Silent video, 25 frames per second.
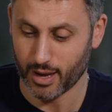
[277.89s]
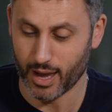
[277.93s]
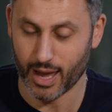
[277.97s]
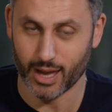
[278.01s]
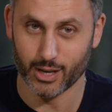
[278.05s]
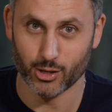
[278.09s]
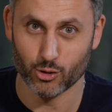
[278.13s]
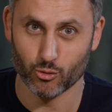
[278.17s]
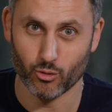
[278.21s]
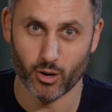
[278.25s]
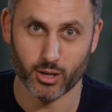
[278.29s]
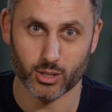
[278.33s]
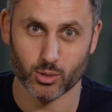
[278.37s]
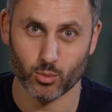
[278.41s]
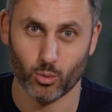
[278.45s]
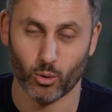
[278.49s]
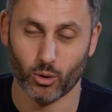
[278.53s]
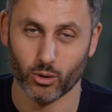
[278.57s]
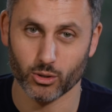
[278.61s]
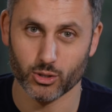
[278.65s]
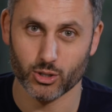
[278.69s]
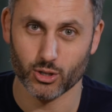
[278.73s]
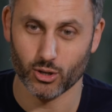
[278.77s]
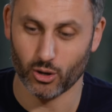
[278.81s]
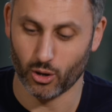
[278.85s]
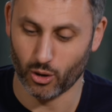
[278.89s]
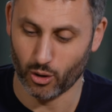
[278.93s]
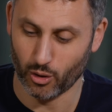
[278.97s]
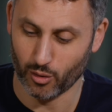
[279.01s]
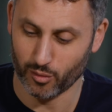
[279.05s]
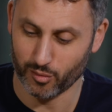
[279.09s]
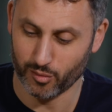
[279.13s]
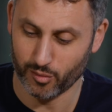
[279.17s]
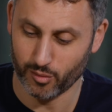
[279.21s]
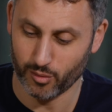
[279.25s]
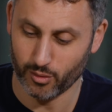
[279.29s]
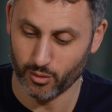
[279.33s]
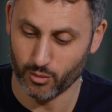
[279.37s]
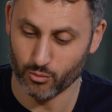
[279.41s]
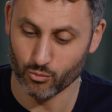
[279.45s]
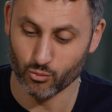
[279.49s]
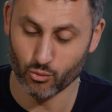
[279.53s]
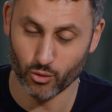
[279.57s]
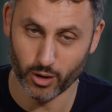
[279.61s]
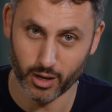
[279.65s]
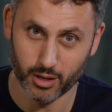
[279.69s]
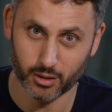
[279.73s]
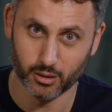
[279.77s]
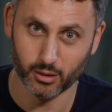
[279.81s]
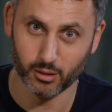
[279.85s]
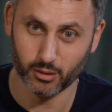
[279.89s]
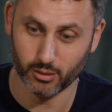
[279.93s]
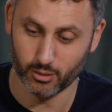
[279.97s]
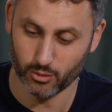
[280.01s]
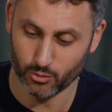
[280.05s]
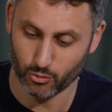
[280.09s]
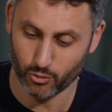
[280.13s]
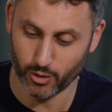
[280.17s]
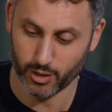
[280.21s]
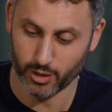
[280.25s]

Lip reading: a dress watch of real